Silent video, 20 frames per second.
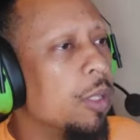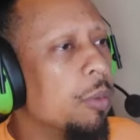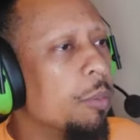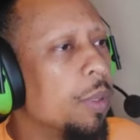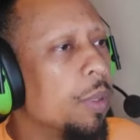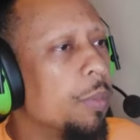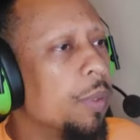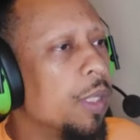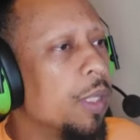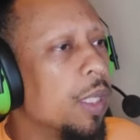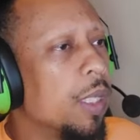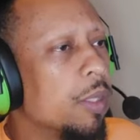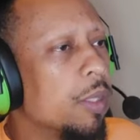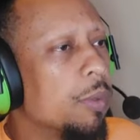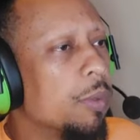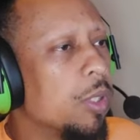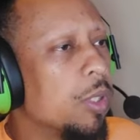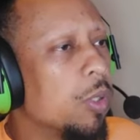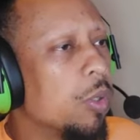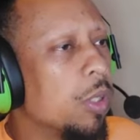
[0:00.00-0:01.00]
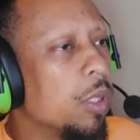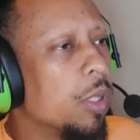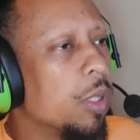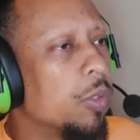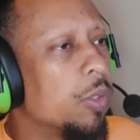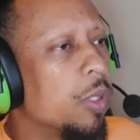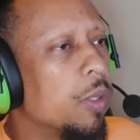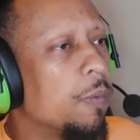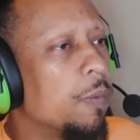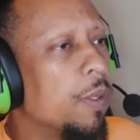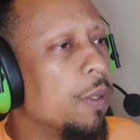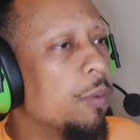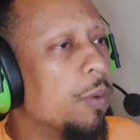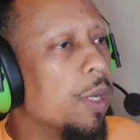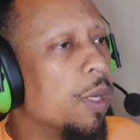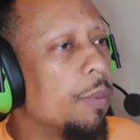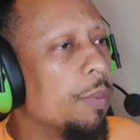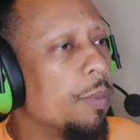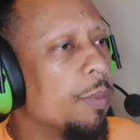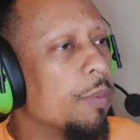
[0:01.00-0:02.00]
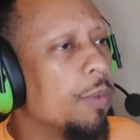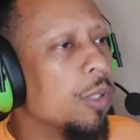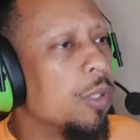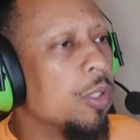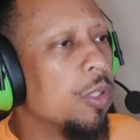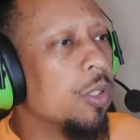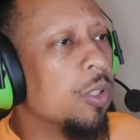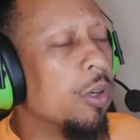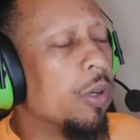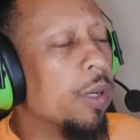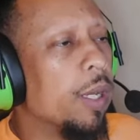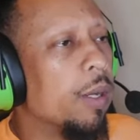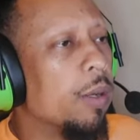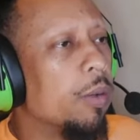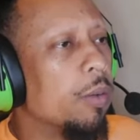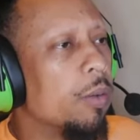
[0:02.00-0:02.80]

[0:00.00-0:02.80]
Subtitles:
But because it was so close to the VWAP to start out,